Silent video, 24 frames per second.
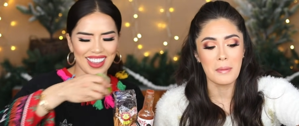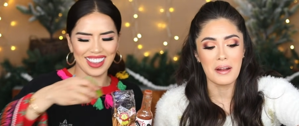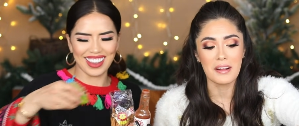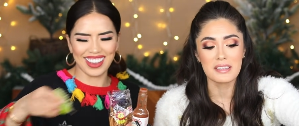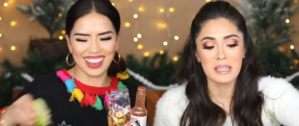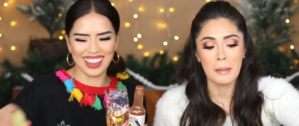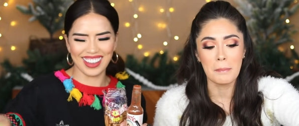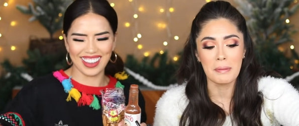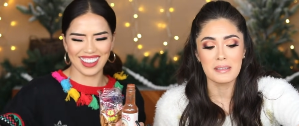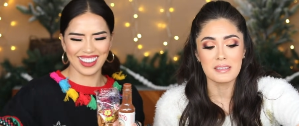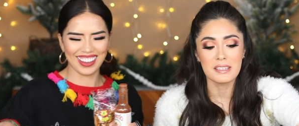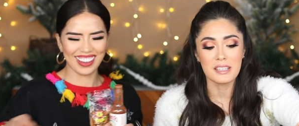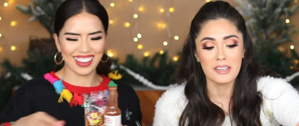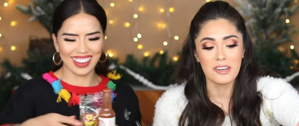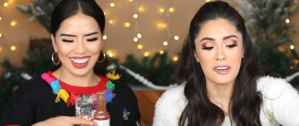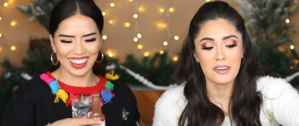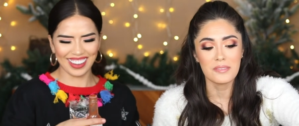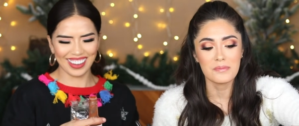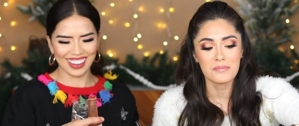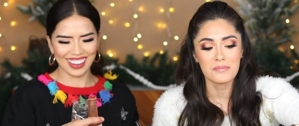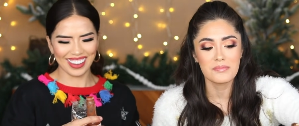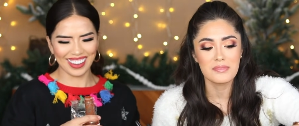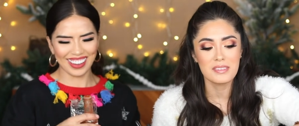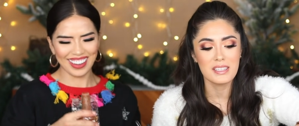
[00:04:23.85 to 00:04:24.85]
Speaker 1: the amount of
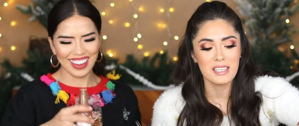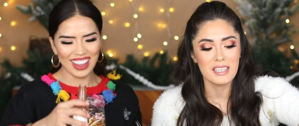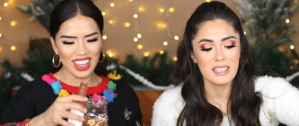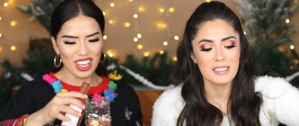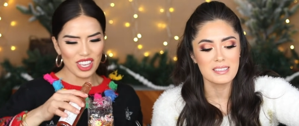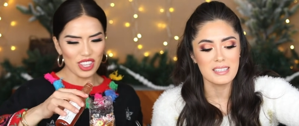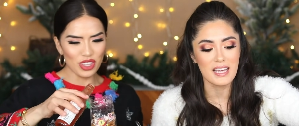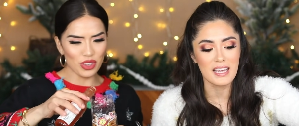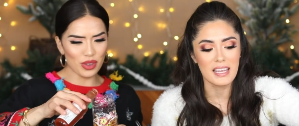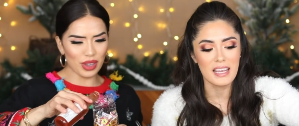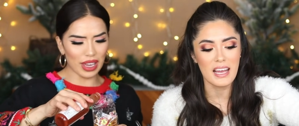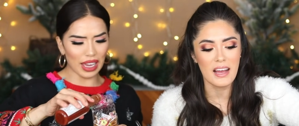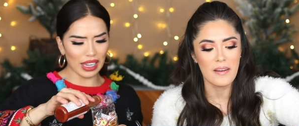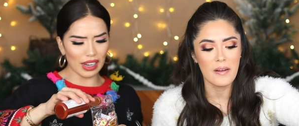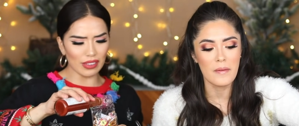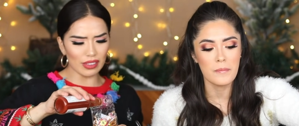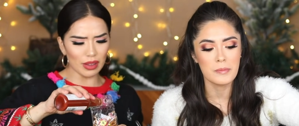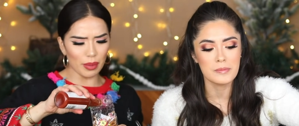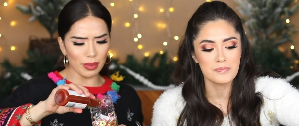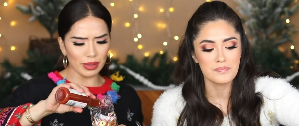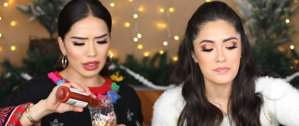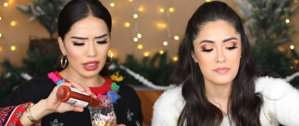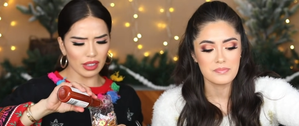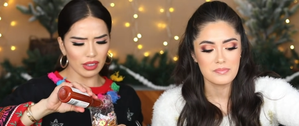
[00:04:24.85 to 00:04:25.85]
tapatio is like. You can't
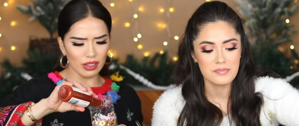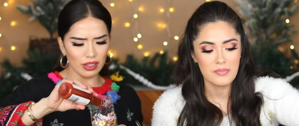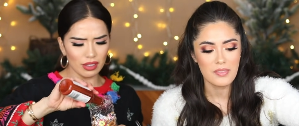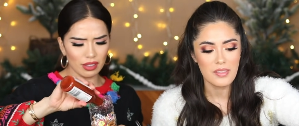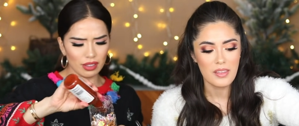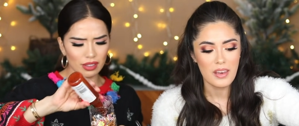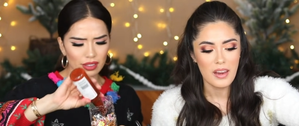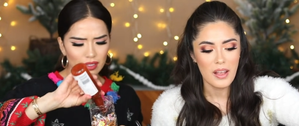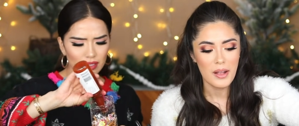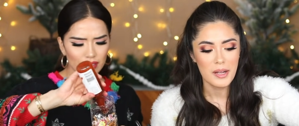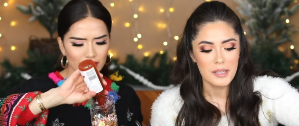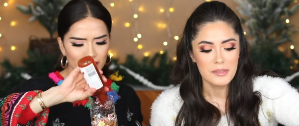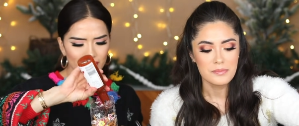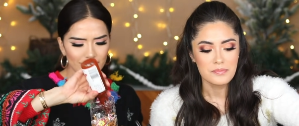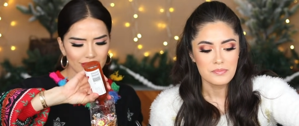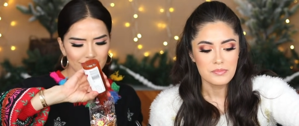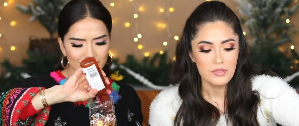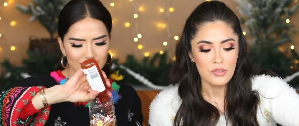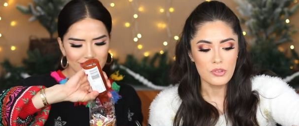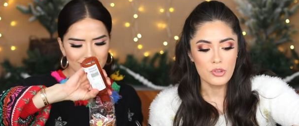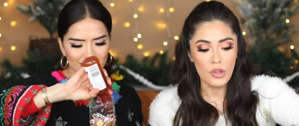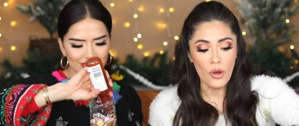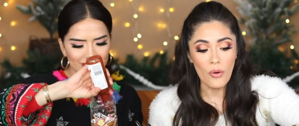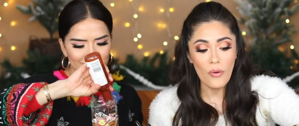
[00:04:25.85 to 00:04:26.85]
have tapatio.
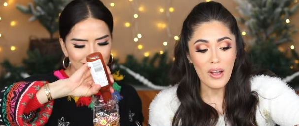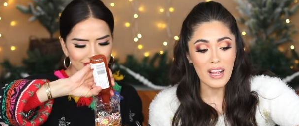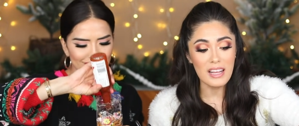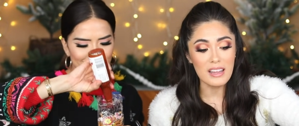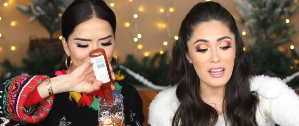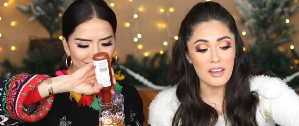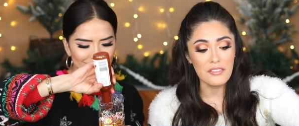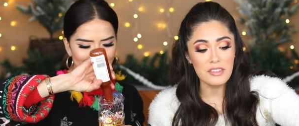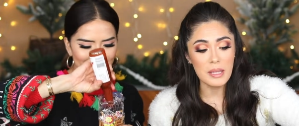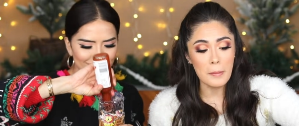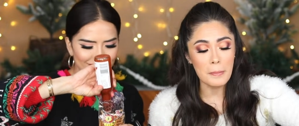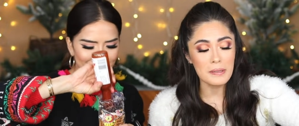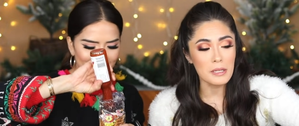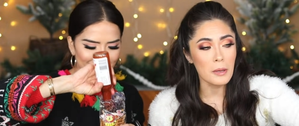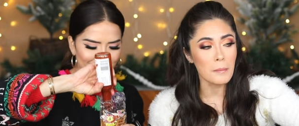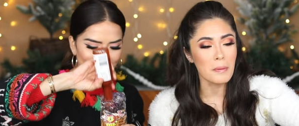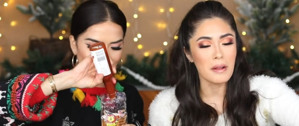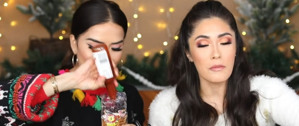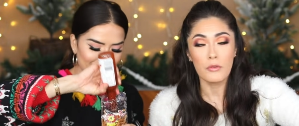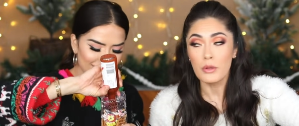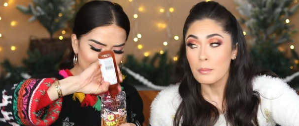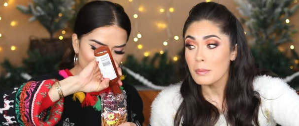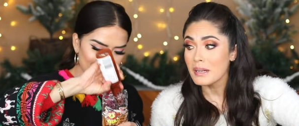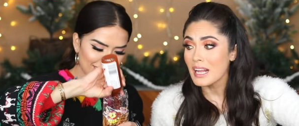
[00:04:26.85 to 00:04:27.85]
No, I love tapatio,
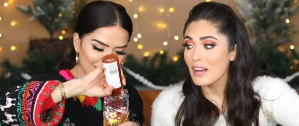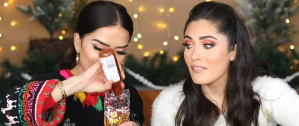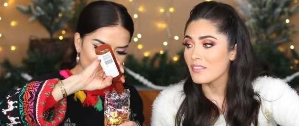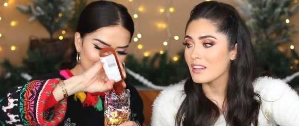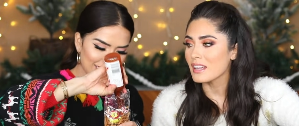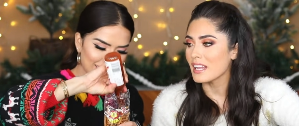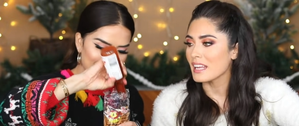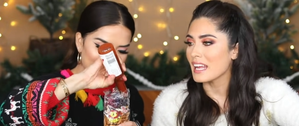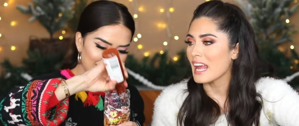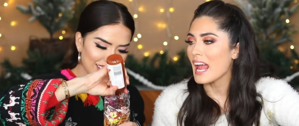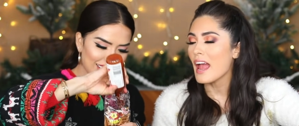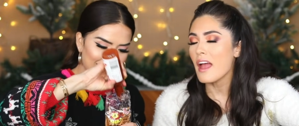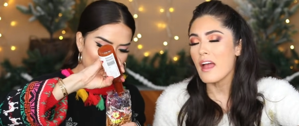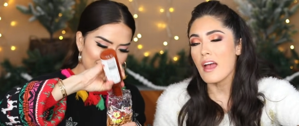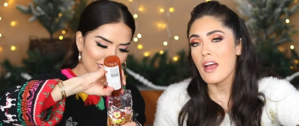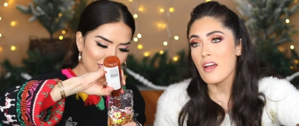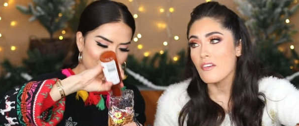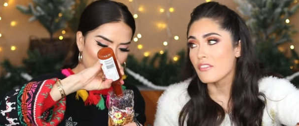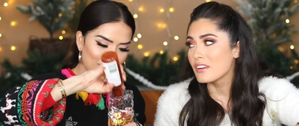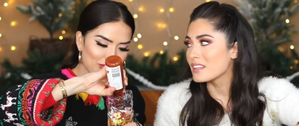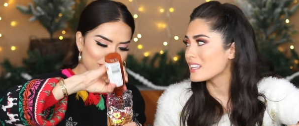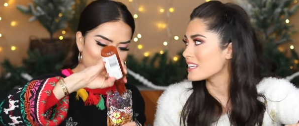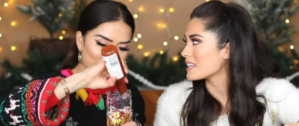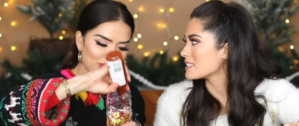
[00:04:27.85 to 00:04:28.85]
but we've been having like
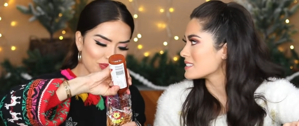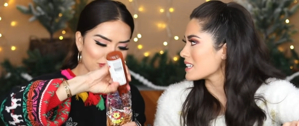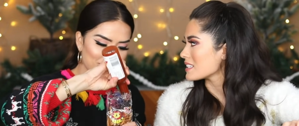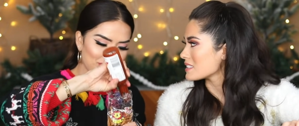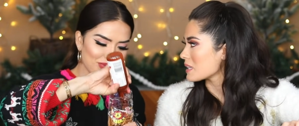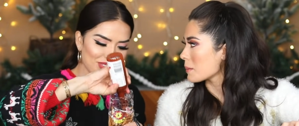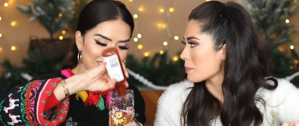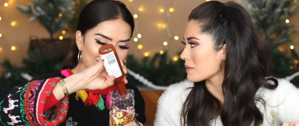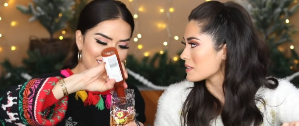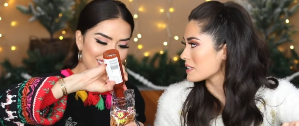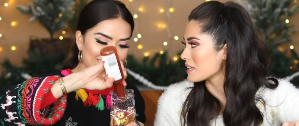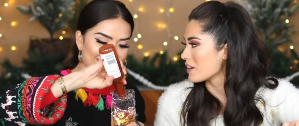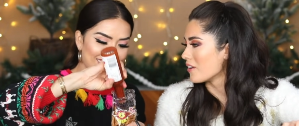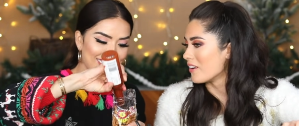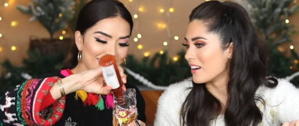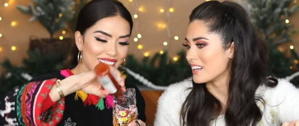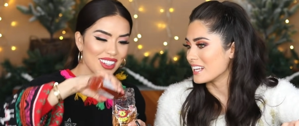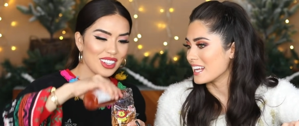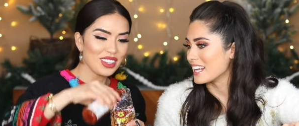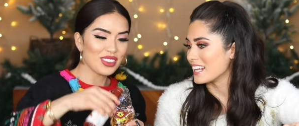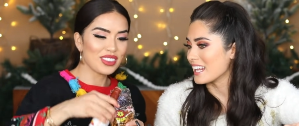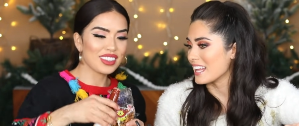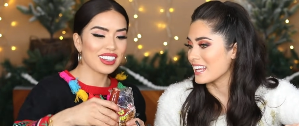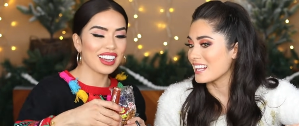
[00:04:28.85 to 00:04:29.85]
everything has that tapatio
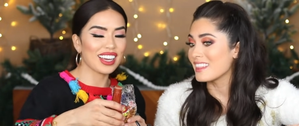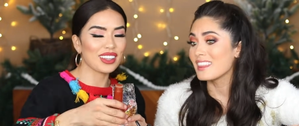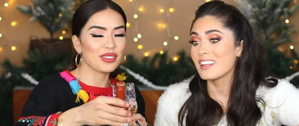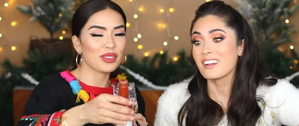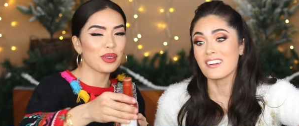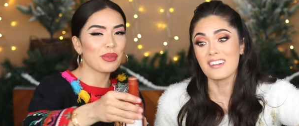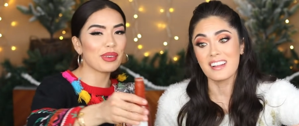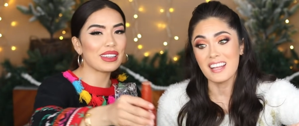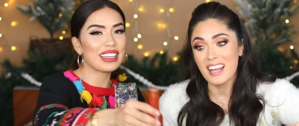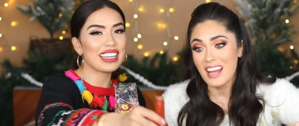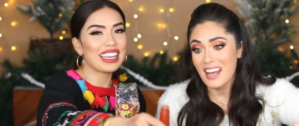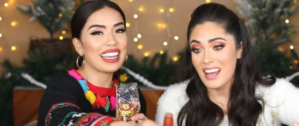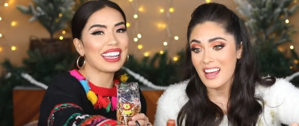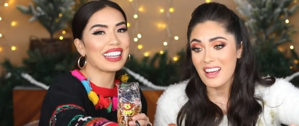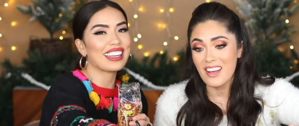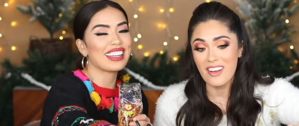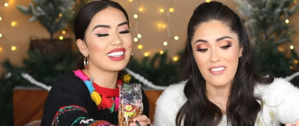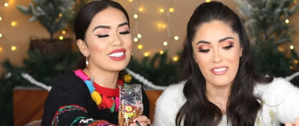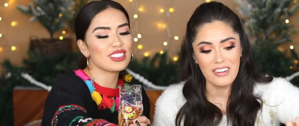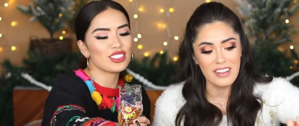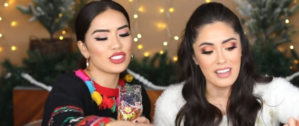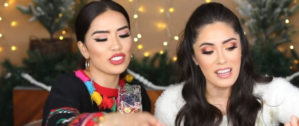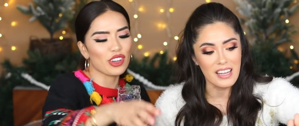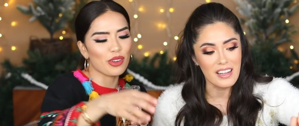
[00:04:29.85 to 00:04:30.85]
on it.
Speaker 2: Like literally
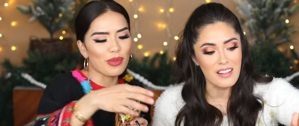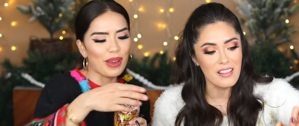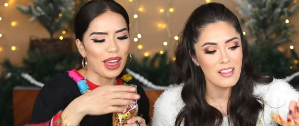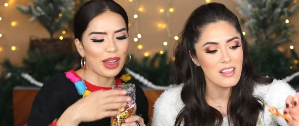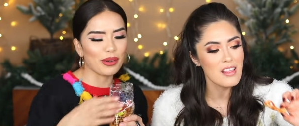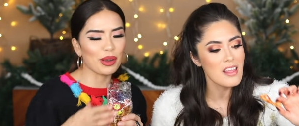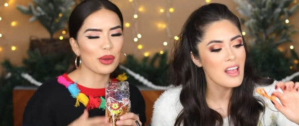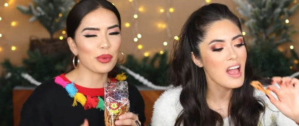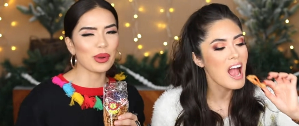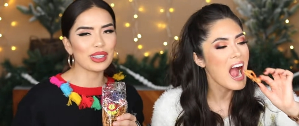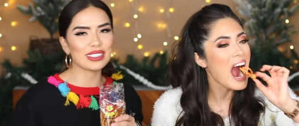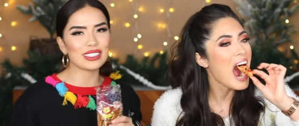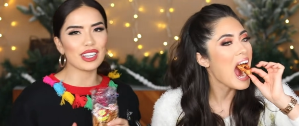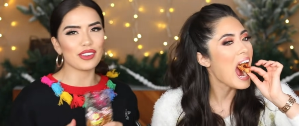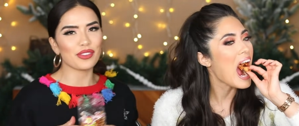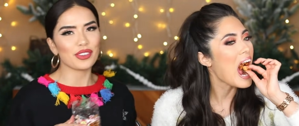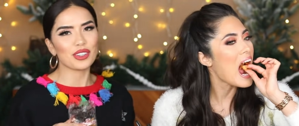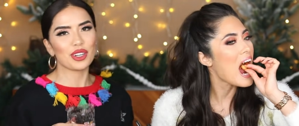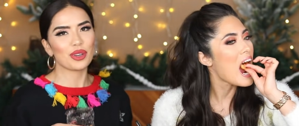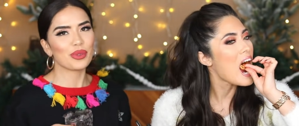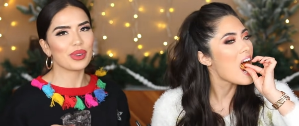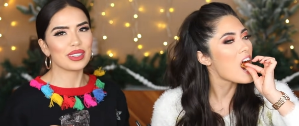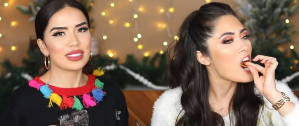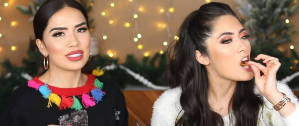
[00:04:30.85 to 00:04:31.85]
everything. So bad. We worked out
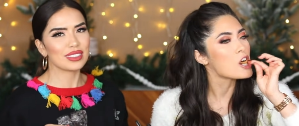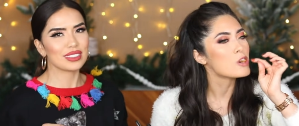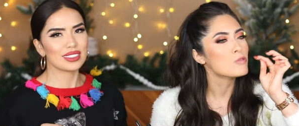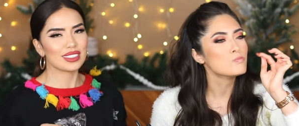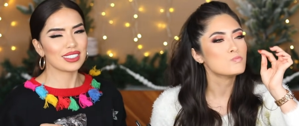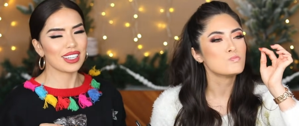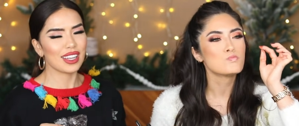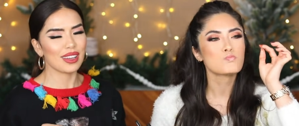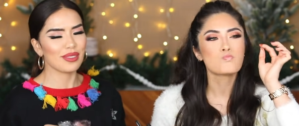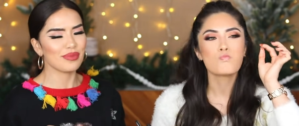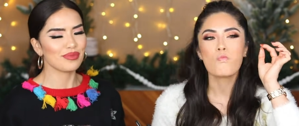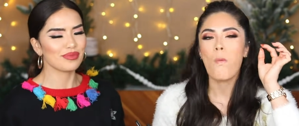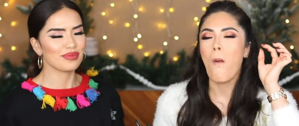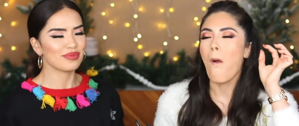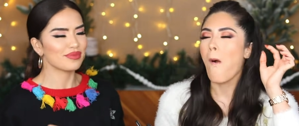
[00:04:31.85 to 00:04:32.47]
for no reason today.